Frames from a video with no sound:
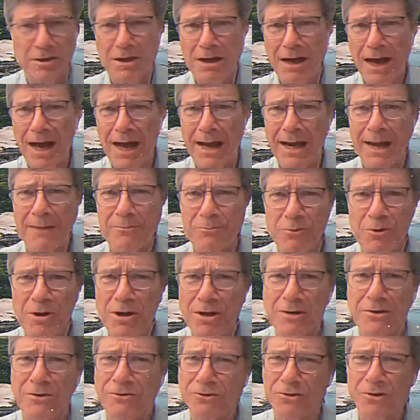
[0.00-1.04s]
God, I'm
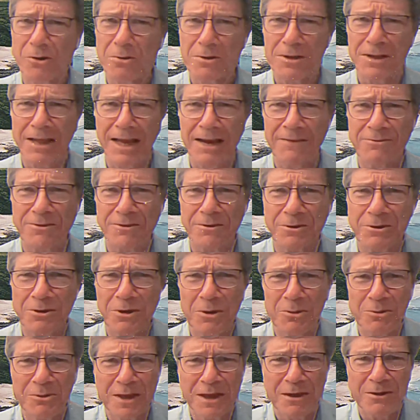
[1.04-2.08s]
really so clever. You
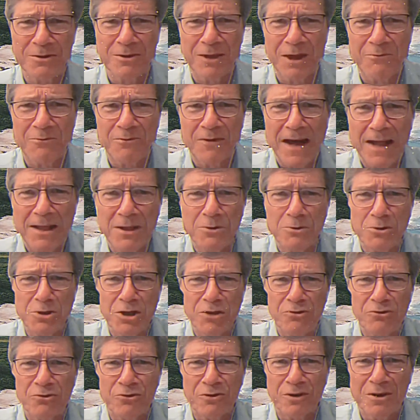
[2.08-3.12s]
know, they followed
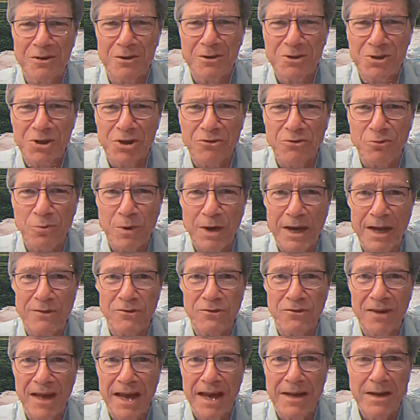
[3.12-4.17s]
just what I
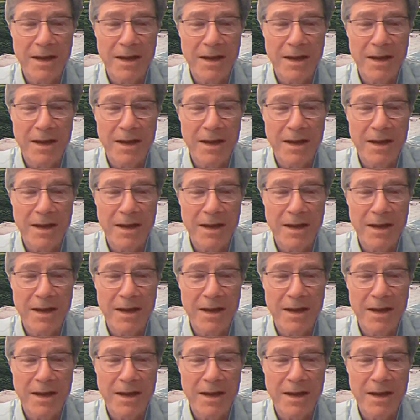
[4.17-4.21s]
said.